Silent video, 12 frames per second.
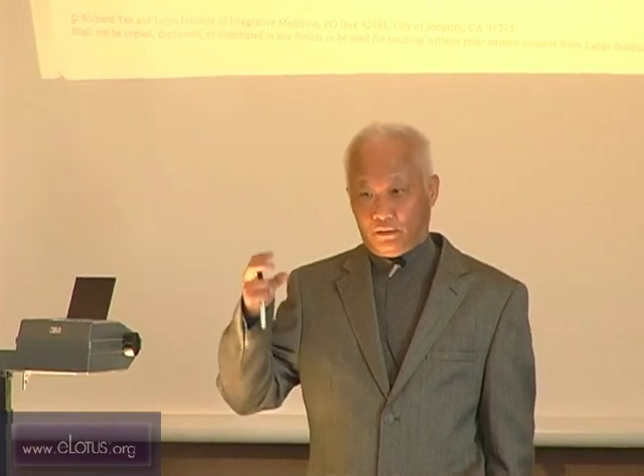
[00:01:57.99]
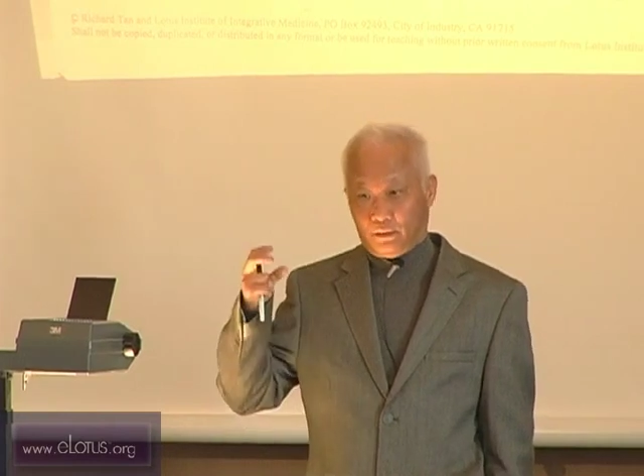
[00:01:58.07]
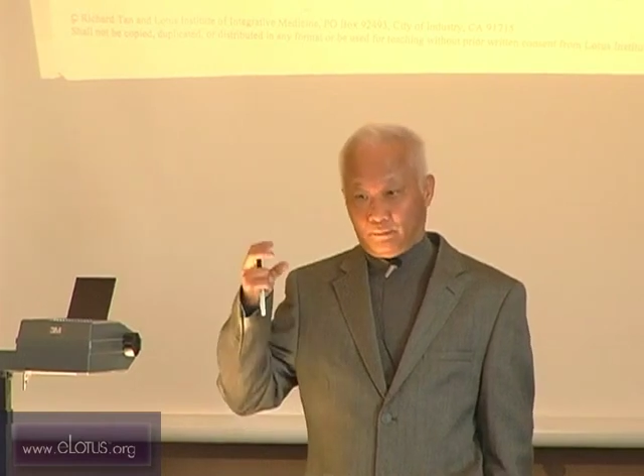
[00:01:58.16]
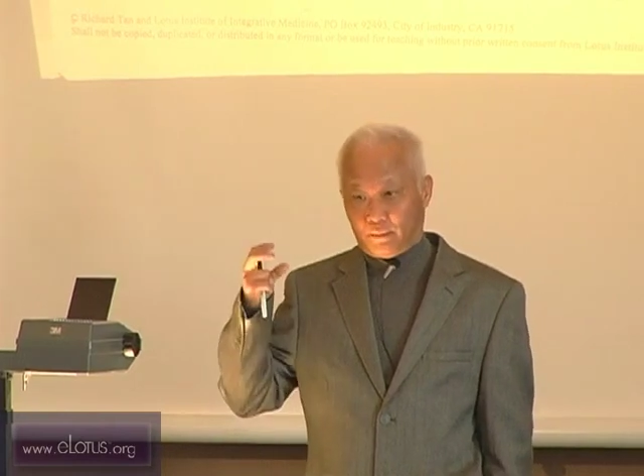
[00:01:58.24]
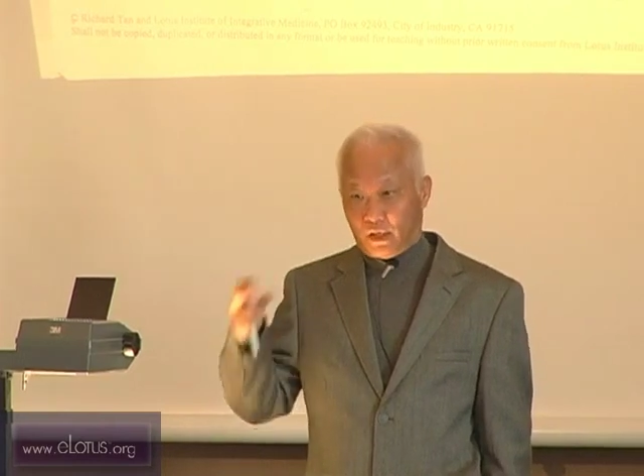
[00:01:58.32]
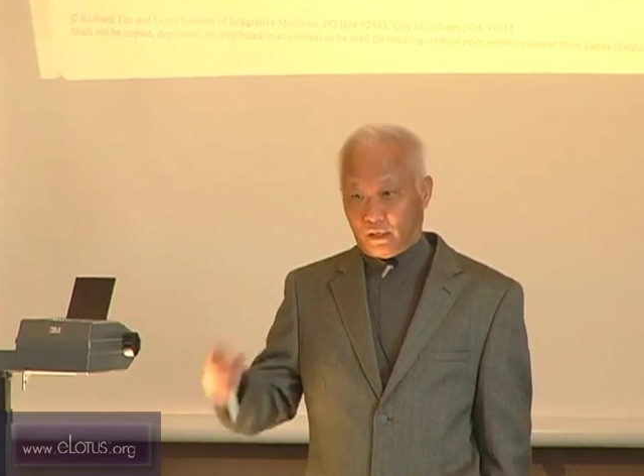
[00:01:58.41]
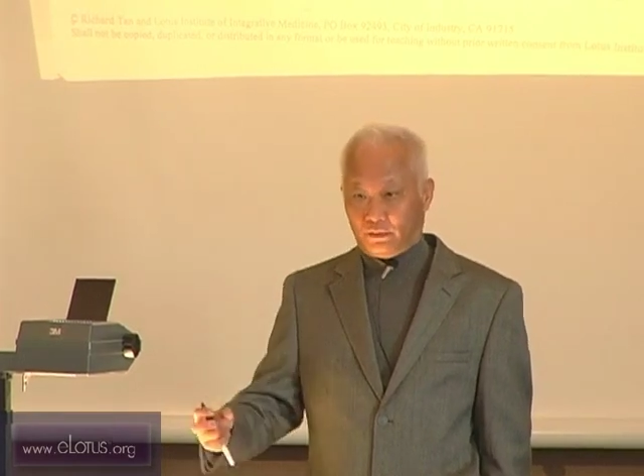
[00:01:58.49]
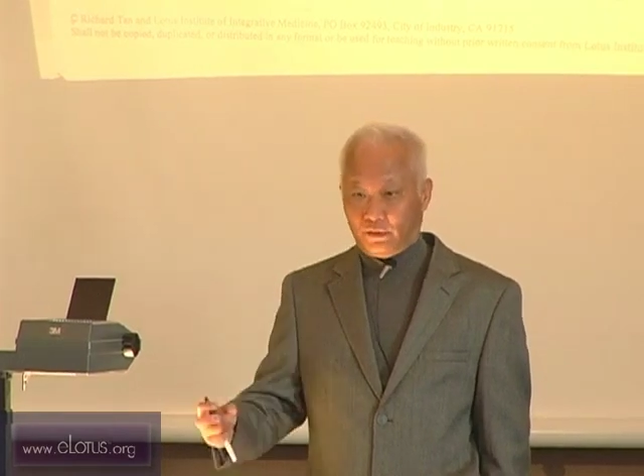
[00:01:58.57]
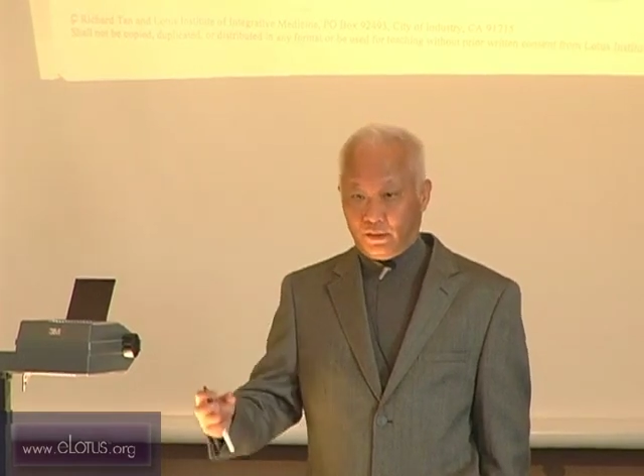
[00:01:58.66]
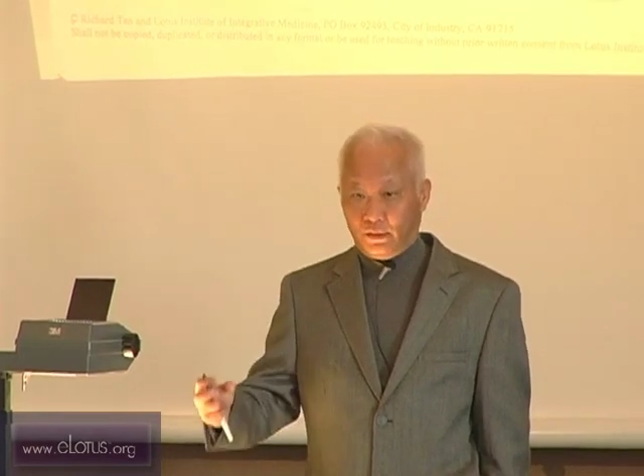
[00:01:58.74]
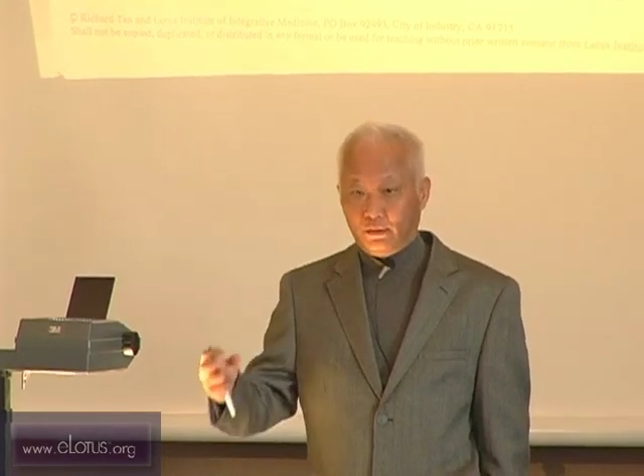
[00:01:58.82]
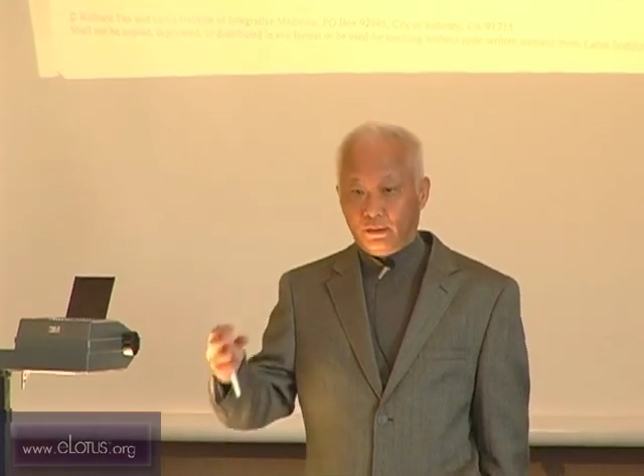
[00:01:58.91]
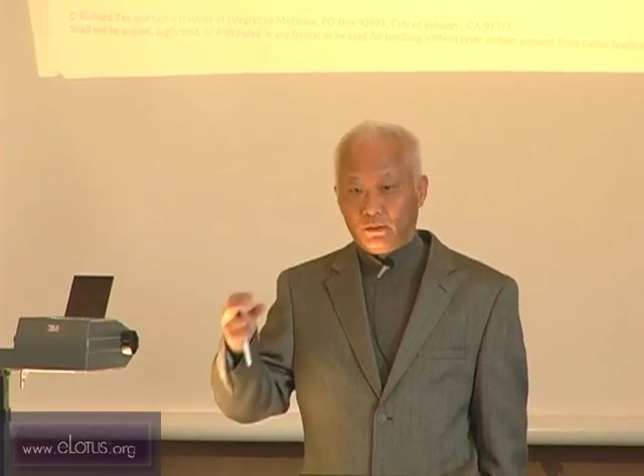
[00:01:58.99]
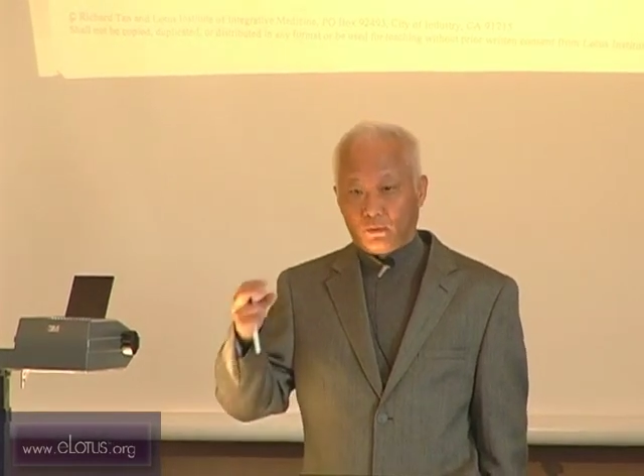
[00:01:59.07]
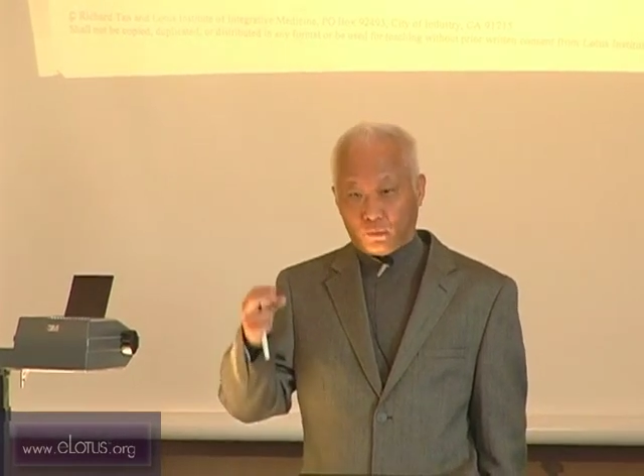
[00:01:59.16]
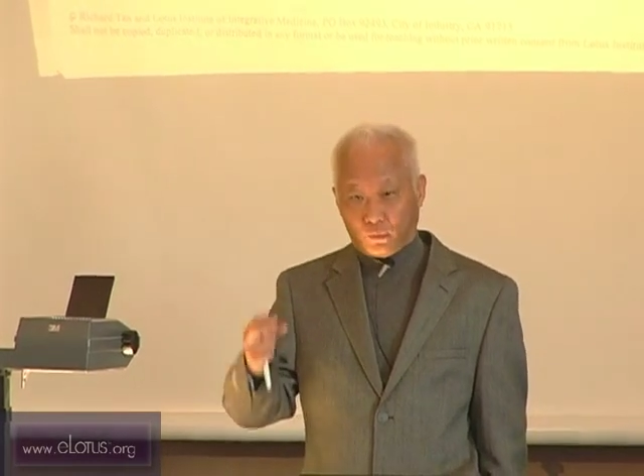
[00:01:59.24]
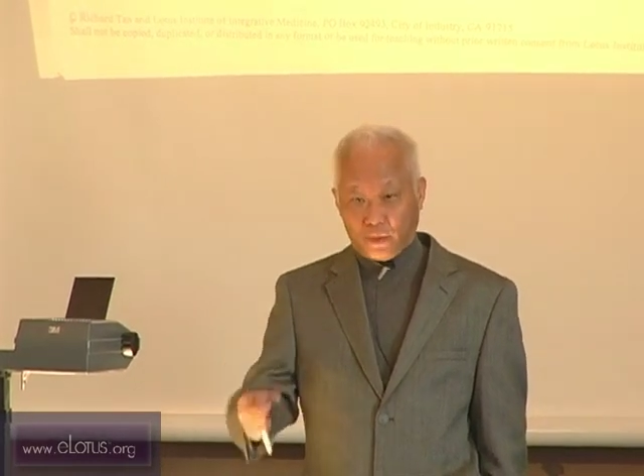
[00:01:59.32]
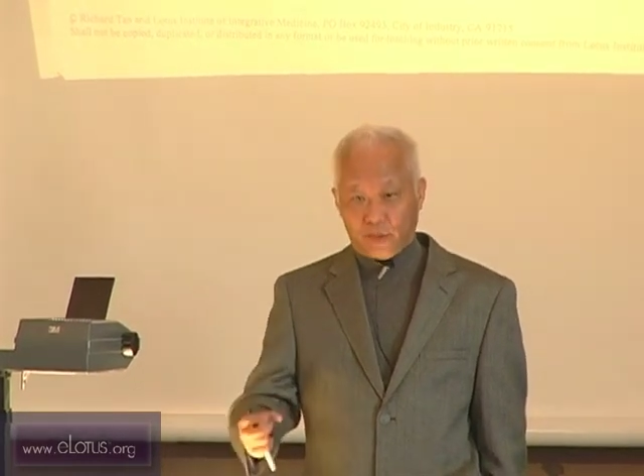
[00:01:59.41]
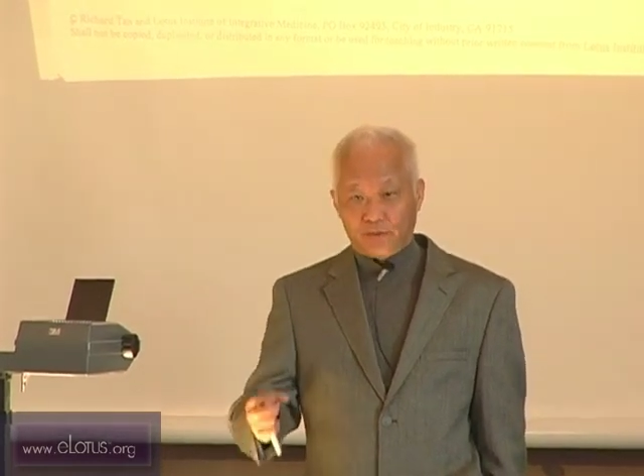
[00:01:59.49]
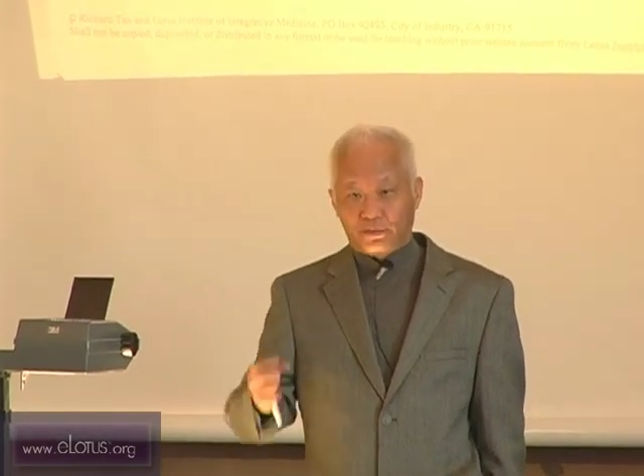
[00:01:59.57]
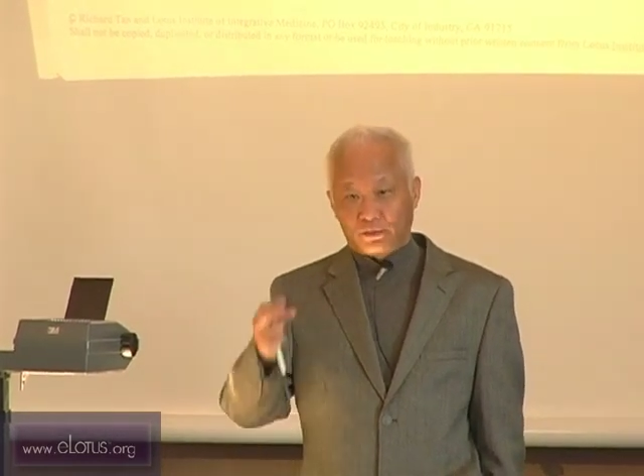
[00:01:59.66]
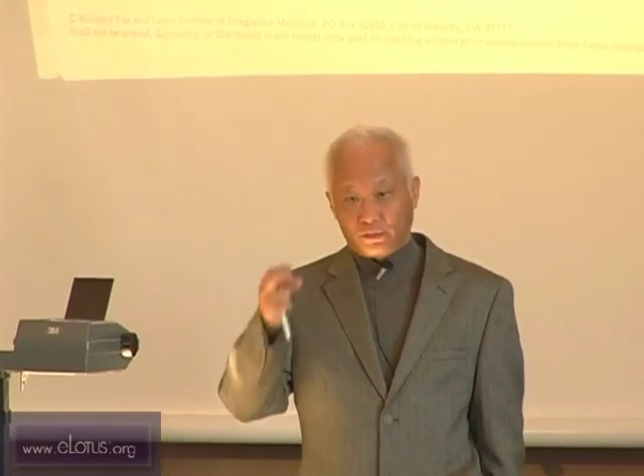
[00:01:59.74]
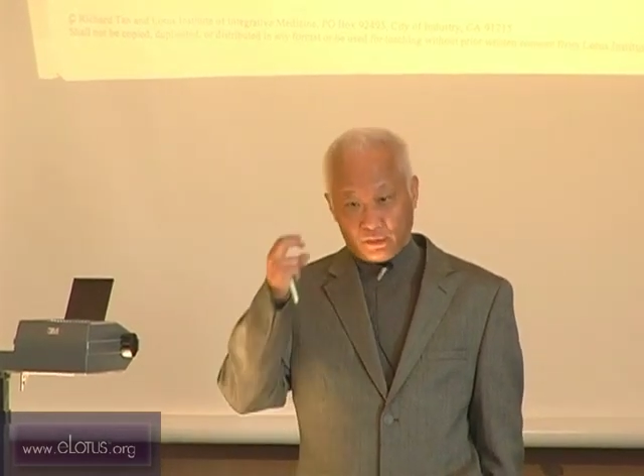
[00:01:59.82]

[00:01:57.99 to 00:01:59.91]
the body with